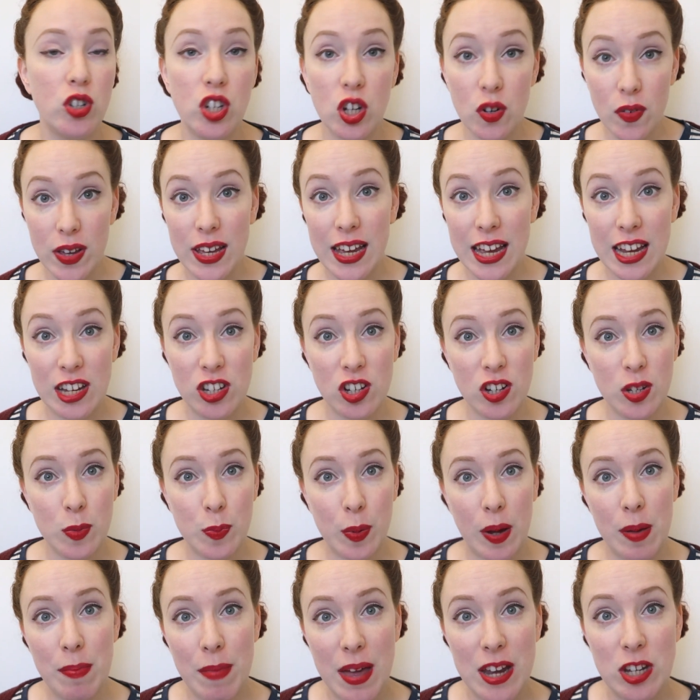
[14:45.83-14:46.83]
doing it just
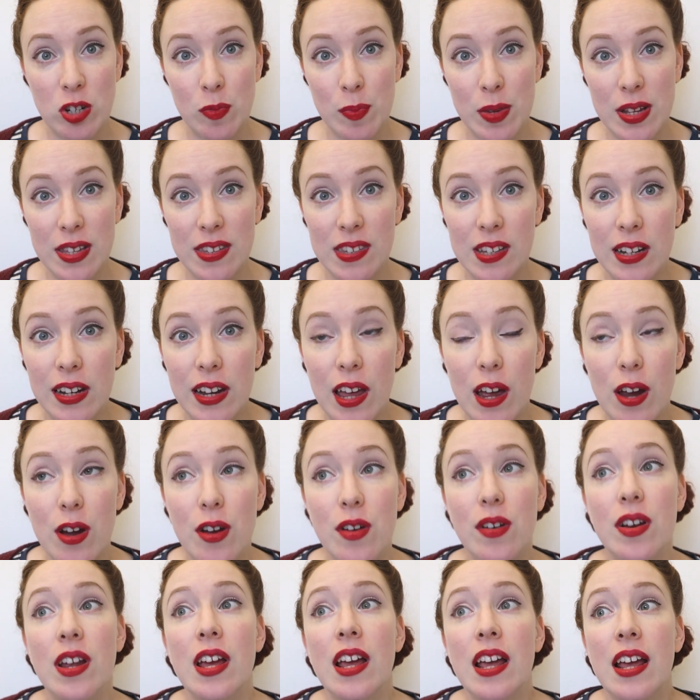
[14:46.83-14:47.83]
by measurements
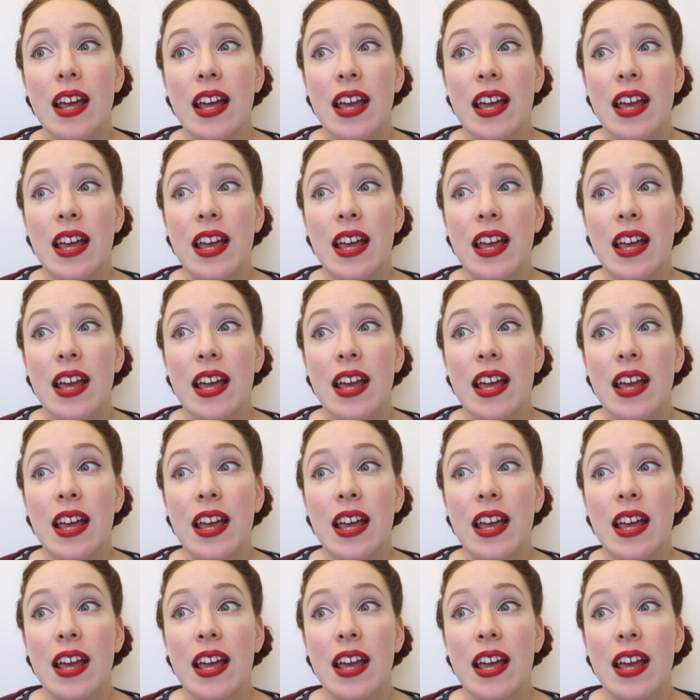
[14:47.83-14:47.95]
alone,